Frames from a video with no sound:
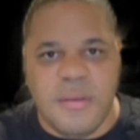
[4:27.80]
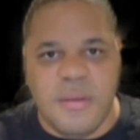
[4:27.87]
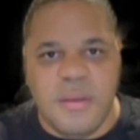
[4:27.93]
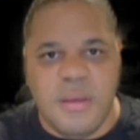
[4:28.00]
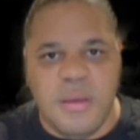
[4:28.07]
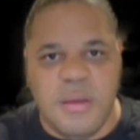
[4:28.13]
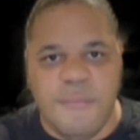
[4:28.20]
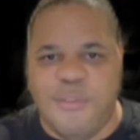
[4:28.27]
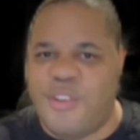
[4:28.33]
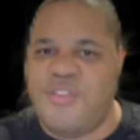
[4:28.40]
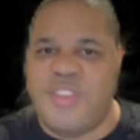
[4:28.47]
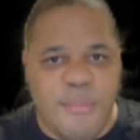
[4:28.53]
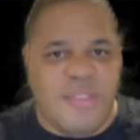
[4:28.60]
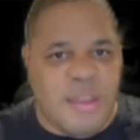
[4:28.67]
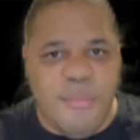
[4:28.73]
for
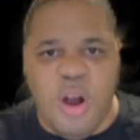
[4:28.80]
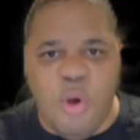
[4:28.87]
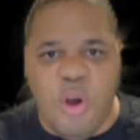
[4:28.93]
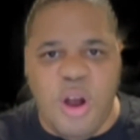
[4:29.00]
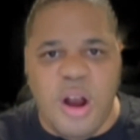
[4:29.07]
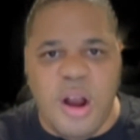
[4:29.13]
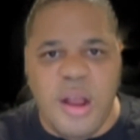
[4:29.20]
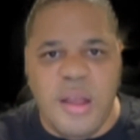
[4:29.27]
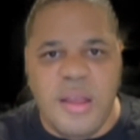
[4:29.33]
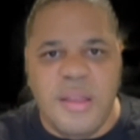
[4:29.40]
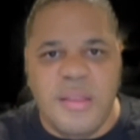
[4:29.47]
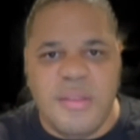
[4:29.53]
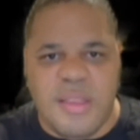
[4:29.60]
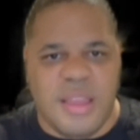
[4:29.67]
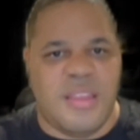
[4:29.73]
nothing more
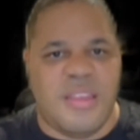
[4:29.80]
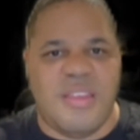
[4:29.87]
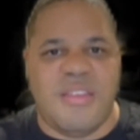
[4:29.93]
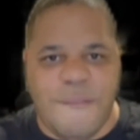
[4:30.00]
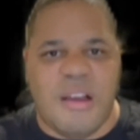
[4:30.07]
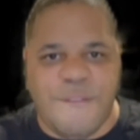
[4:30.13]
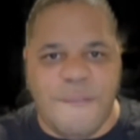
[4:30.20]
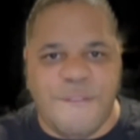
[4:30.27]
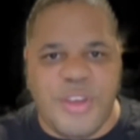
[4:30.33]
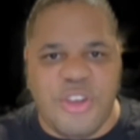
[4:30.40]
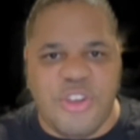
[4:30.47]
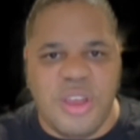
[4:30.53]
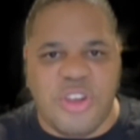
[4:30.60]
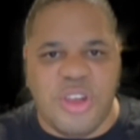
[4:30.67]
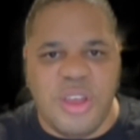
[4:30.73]
than
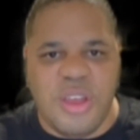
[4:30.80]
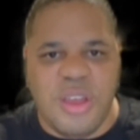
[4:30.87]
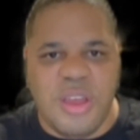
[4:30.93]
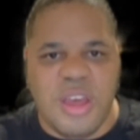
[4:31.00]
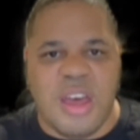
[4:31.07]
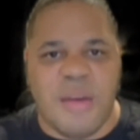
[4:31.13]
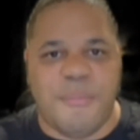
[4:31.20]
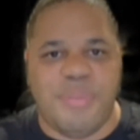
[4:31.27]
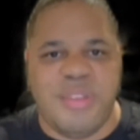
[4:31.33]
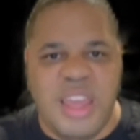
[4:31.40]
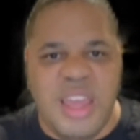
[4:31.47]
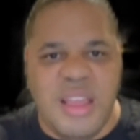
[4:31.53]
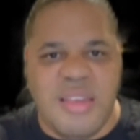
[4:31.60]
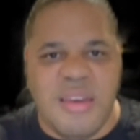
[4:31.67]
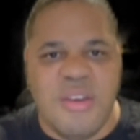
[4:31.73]
selfish,
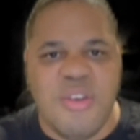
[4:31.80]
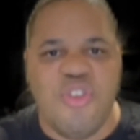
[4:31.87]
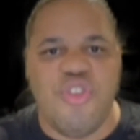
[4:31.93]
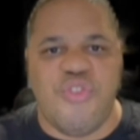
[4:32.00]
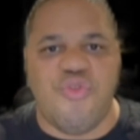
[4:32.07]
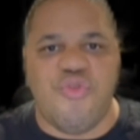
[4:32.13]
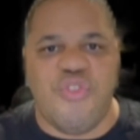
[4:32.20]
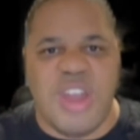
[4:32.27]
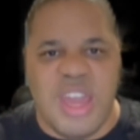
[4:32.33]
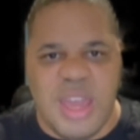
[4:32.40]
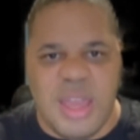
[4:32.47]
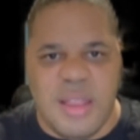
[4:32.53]
complete greed.